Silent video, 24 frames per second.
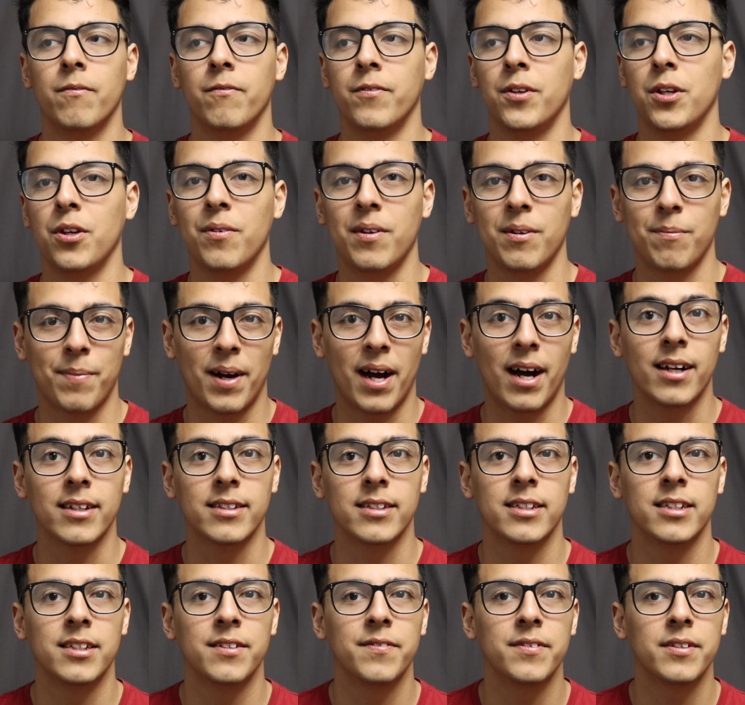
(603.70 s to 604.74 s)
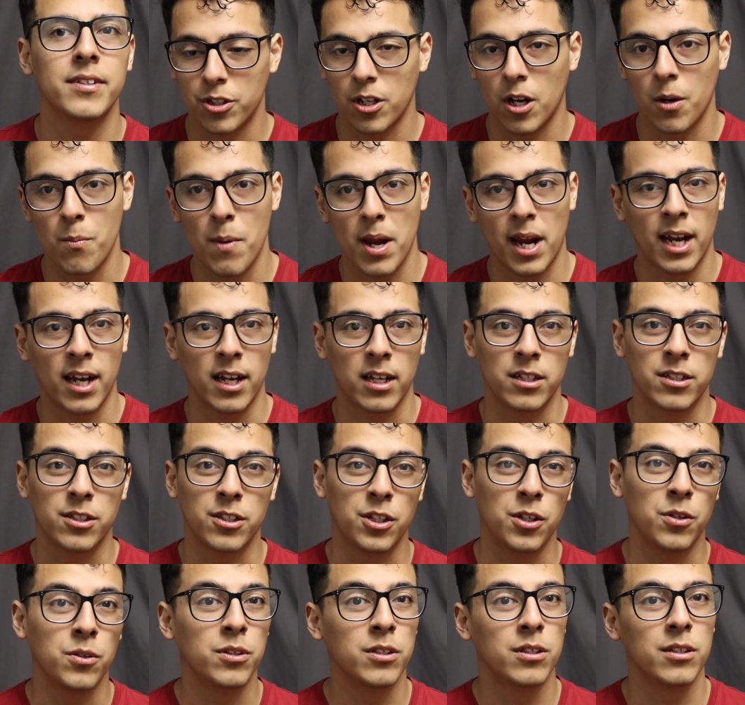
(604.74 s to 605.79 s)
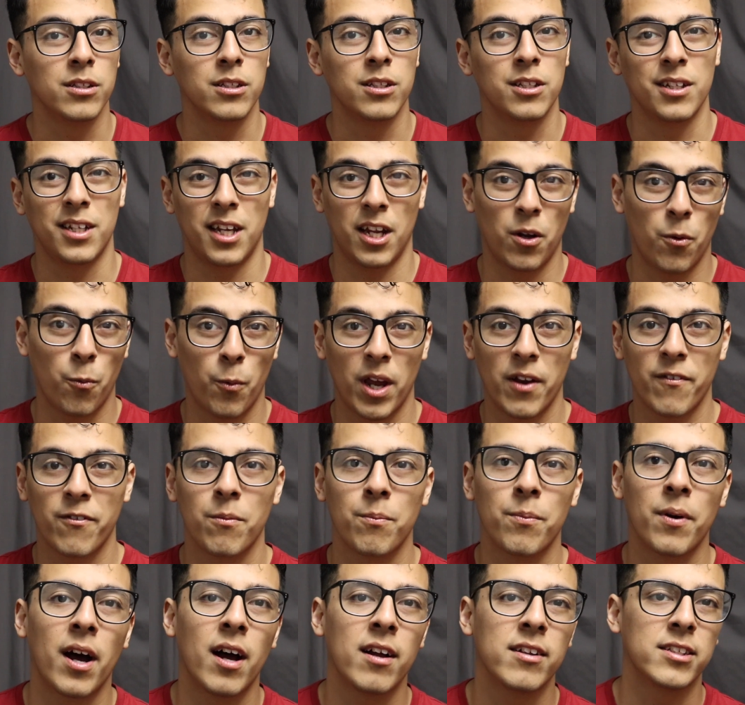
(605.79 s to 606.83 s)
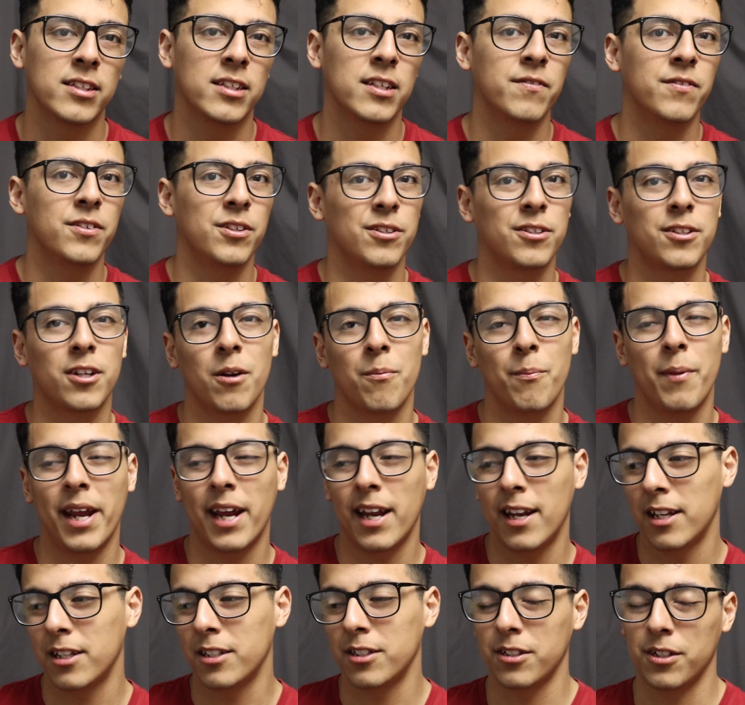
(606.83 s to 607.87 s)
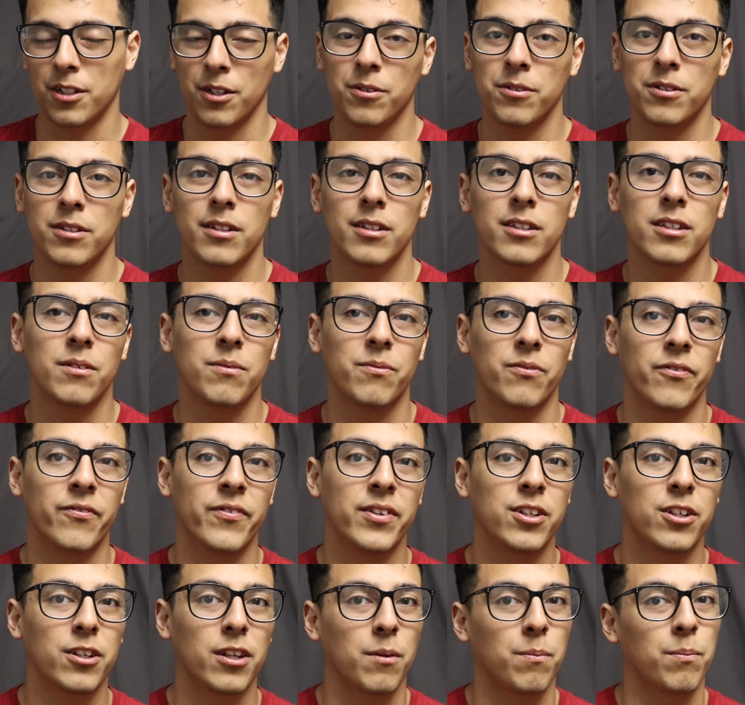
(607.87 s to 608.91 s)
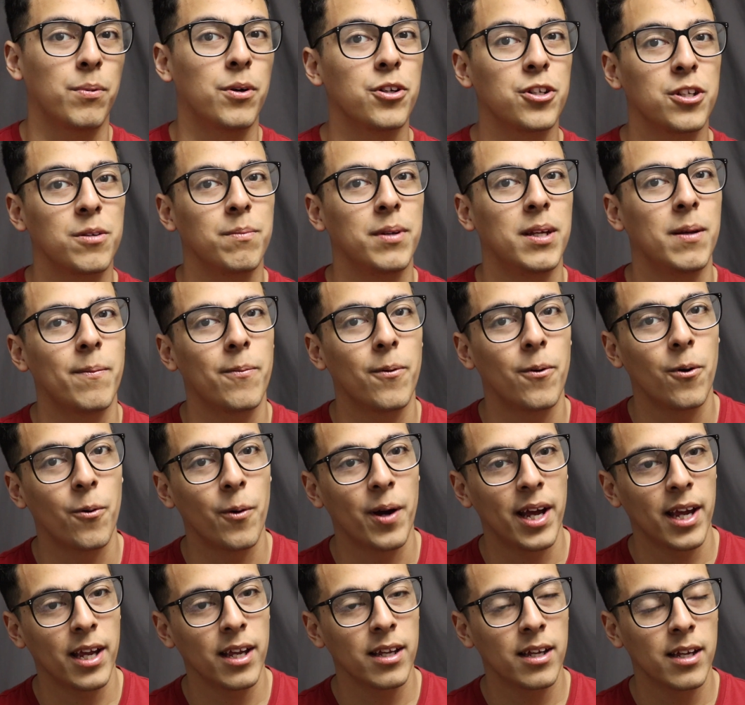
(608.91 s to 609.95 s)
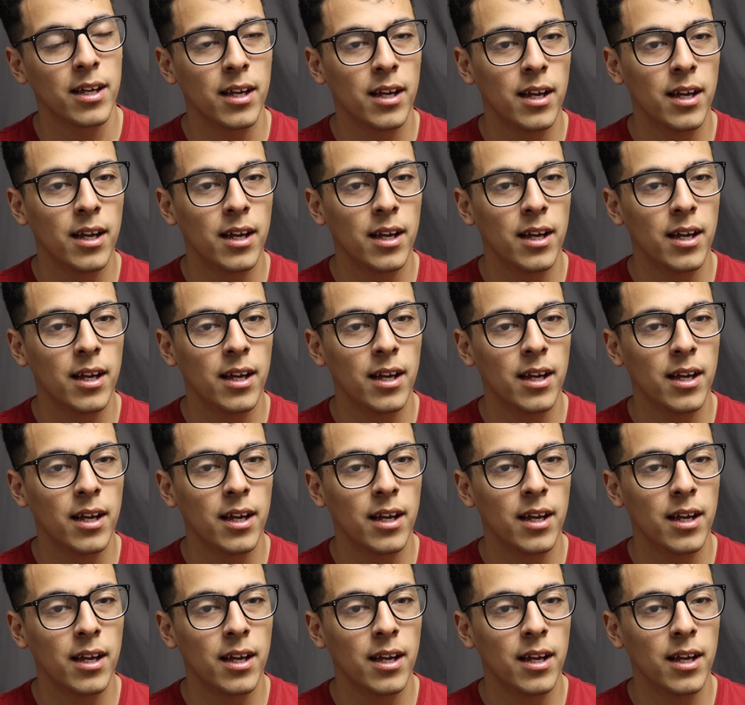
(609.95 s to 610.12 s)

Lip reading: viewing positives. You start making excuses to get away from positives. You start making excuses and eventually pushing people away.